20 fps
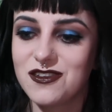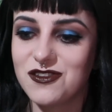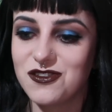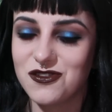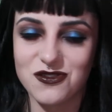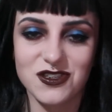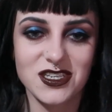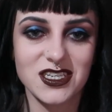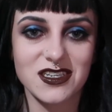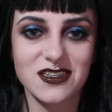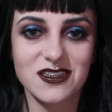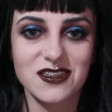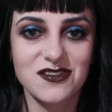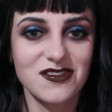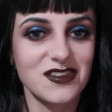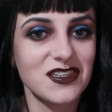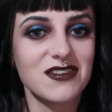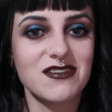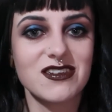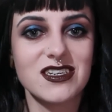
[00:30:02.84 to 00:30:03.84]
zodiac
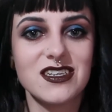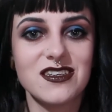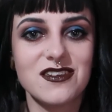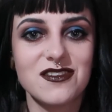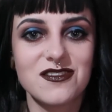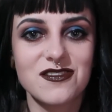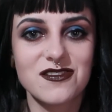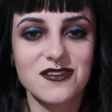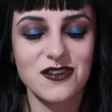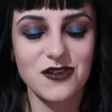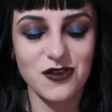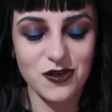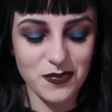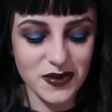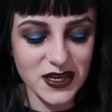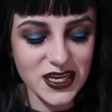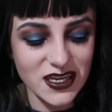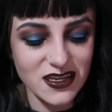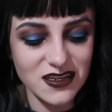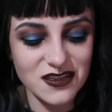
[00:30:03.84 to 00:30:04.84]
series up
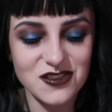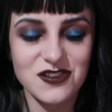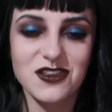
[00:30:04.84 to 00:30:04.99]
here so